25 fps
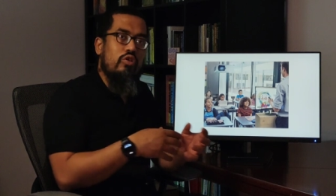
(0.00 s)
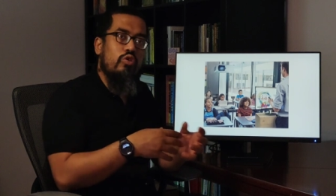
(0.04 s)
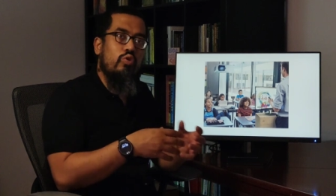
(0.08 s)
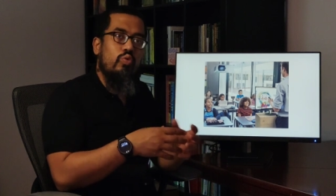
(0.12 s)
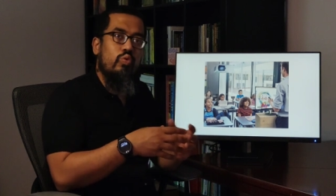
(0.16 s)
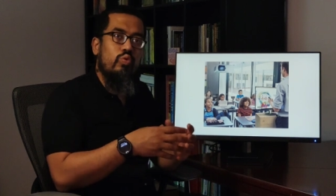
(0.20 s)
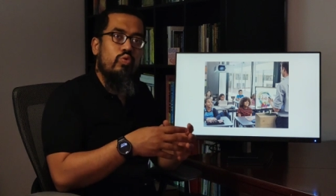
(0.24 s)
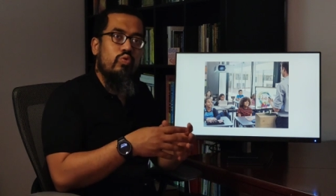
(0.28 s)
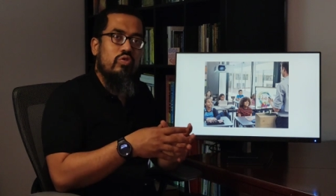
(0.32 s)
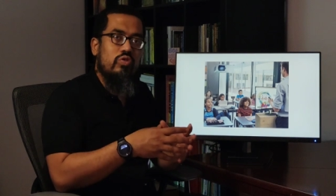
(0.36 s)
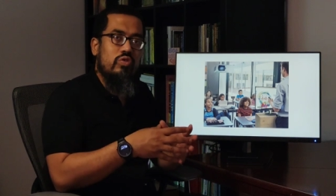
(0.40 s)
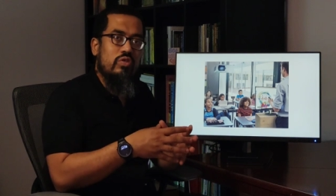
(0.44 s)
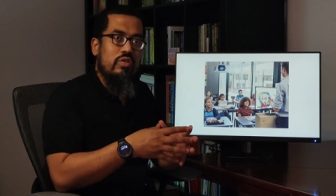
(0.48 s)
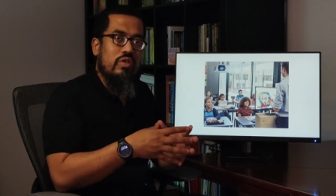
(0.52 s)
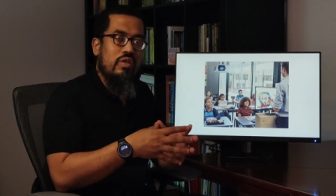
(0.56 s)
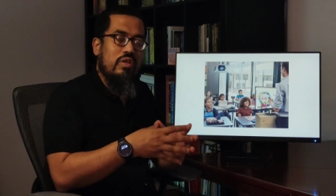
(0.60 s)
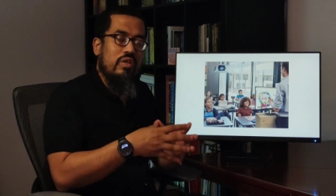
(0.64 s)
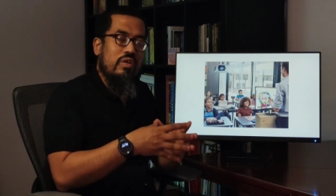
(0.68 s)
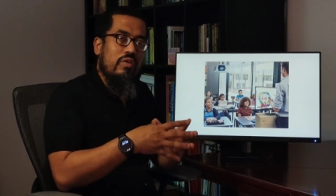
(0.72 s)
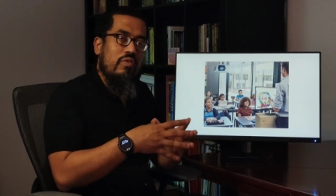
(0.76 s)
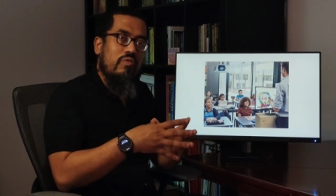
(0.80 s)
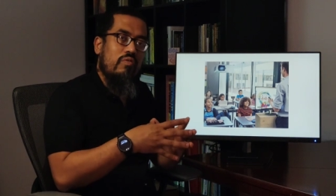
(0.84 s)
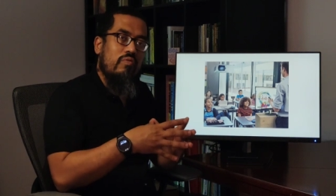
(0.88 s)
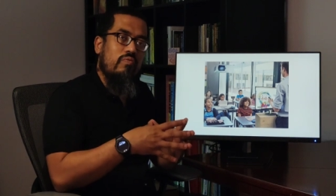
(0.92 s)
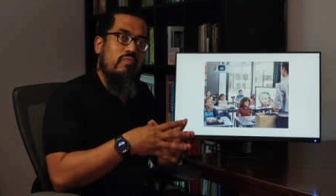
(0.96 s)
use
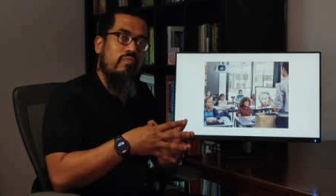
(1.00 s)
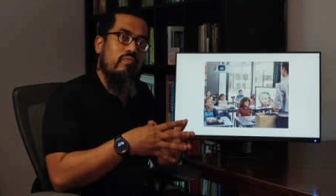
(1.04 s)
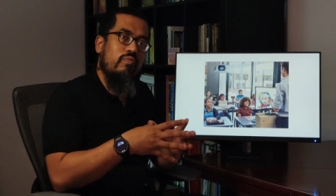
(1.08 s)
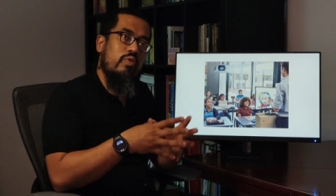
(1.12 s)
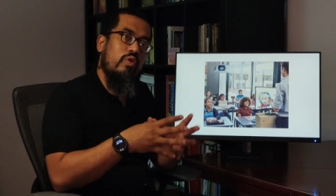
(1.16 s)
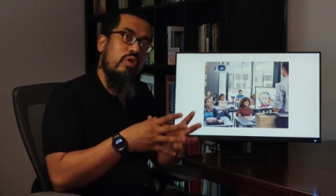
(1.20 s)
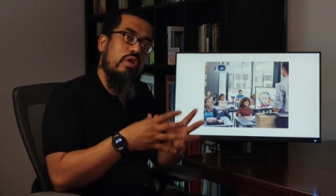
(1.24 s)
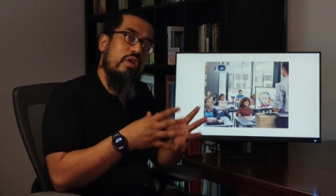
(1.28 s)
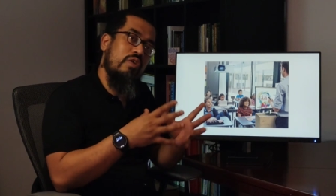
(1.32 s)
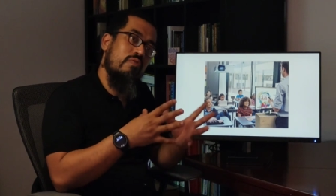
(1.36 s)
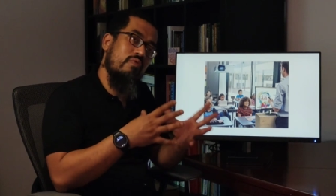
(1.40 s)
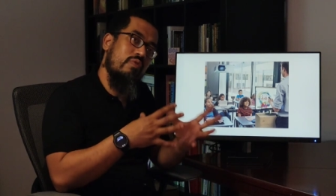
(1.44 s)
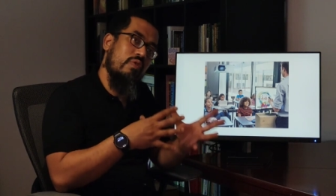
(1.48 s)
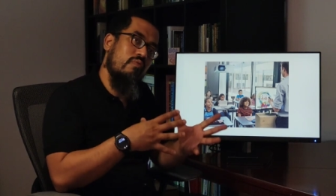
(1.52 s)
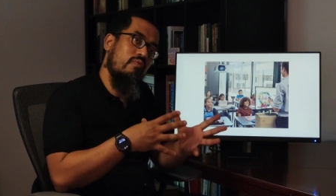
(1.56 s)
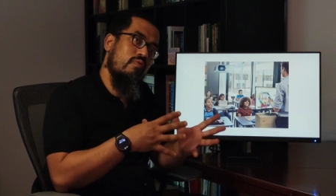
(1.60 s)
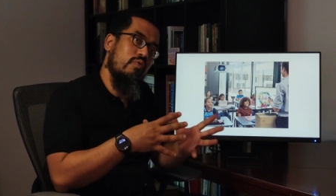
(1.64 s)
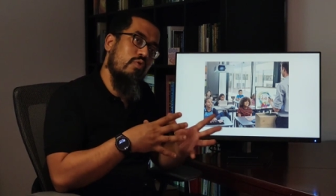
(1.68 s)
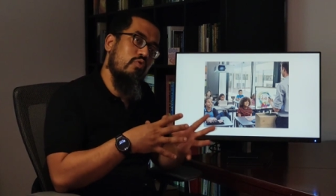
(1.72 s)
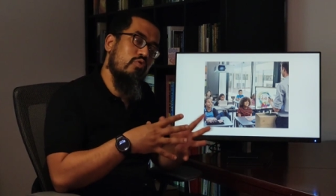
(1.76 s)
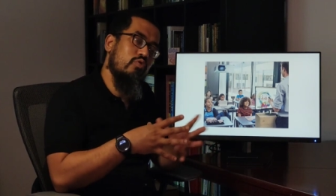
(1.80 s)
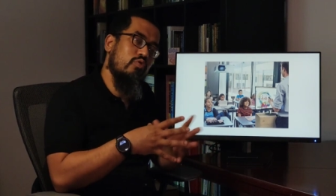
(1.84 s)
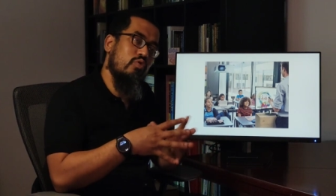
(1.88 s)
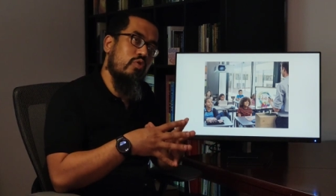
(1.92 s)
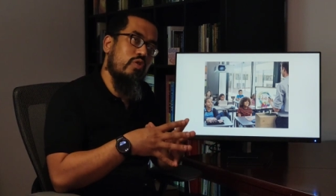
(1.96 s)
even
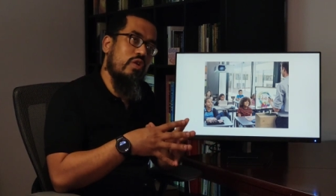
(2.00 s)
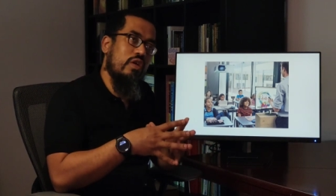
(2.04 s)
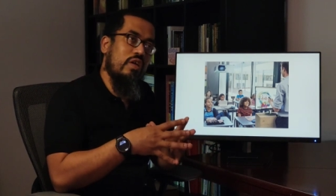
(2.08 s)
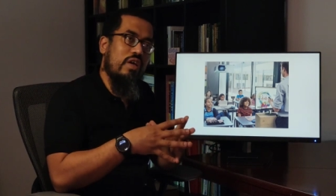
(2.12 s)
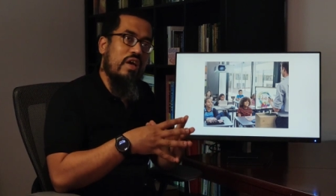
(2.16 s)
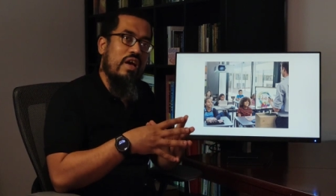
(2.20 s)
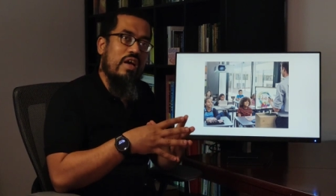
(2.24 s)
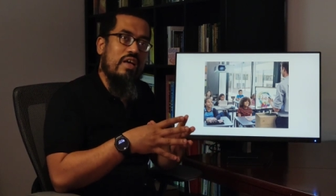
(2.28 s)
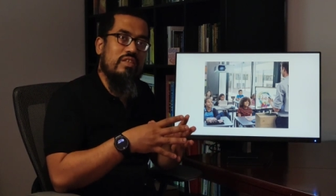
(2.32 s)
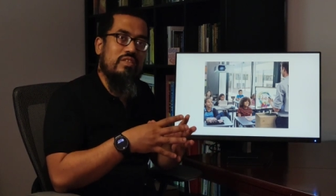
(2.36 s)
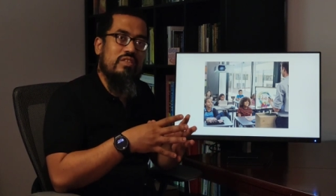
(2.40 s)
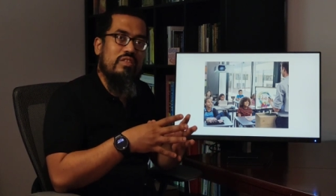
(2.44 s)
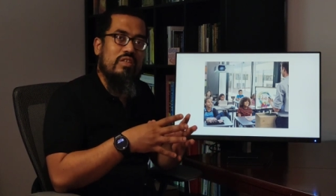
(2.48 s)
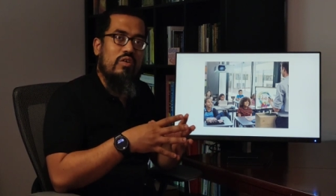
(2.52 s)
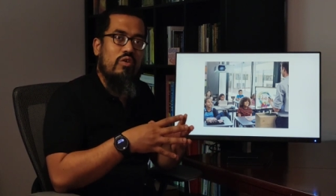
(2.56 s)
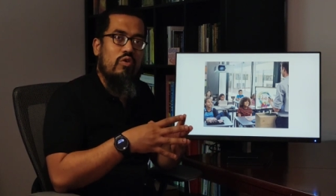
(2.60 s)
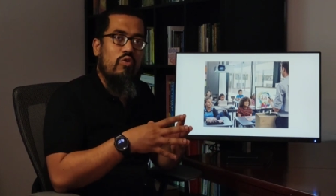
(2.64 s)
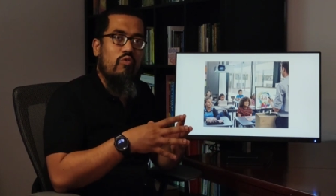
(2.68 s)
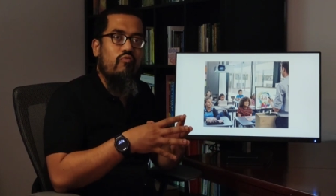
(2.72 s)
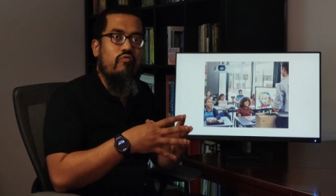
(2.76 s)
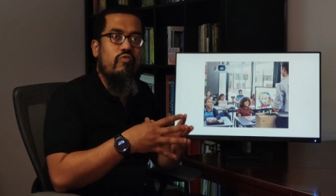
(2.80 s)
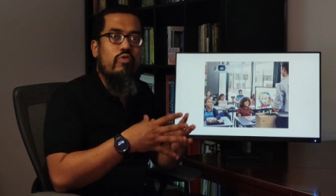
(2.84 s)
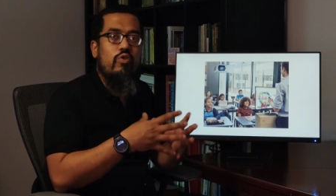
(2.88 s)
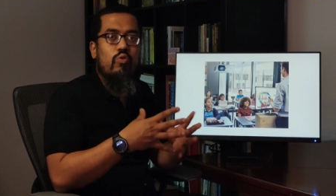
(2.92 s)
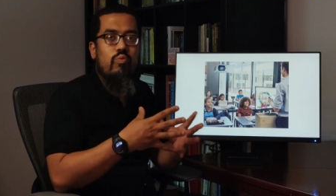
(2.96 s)
ViewSonic has
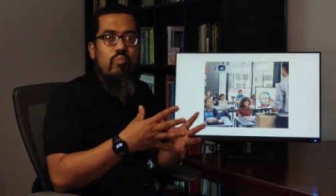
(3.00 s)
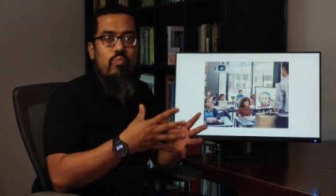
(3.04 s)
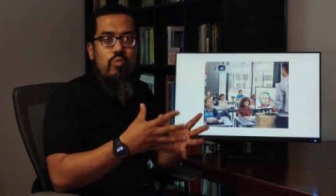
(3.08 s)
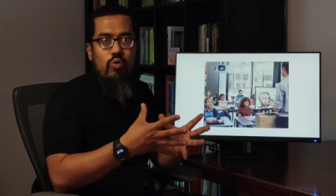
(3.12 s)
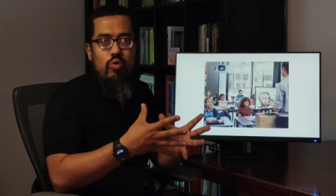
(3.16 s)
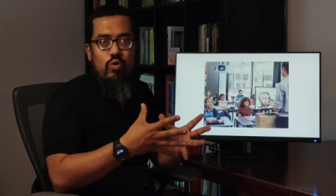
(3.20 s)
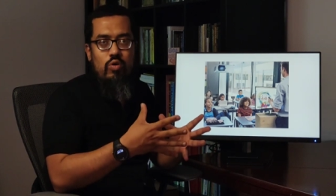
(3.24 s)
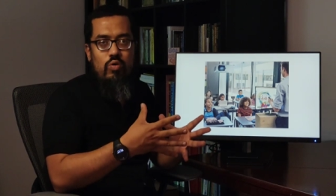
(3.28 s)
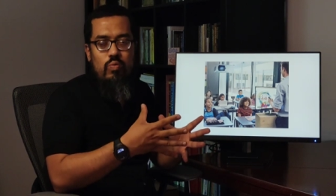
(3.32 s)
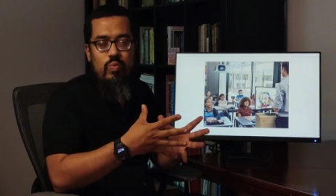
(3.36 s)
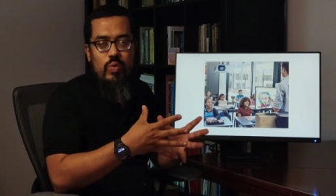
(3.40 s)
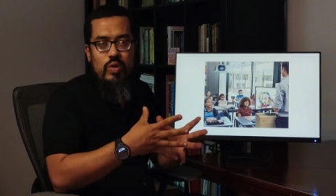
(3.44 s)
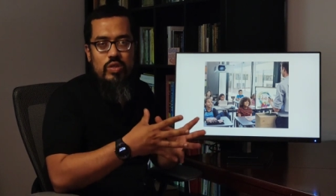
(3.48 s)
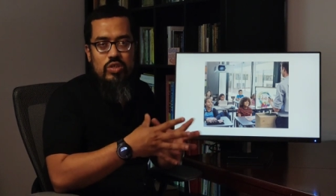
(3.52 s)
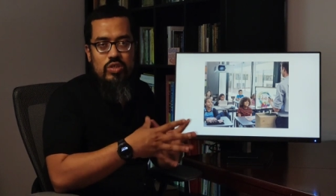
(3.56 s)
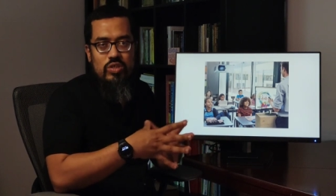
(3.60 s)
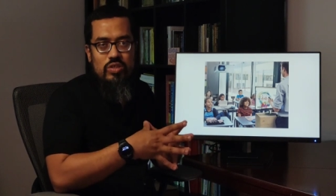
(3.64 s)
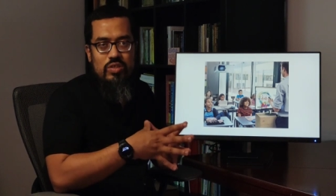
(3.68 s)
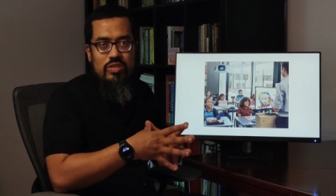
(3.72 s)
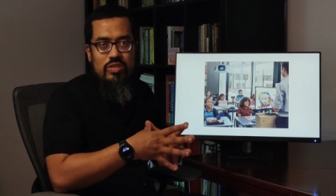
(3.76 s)
a ViewBoard,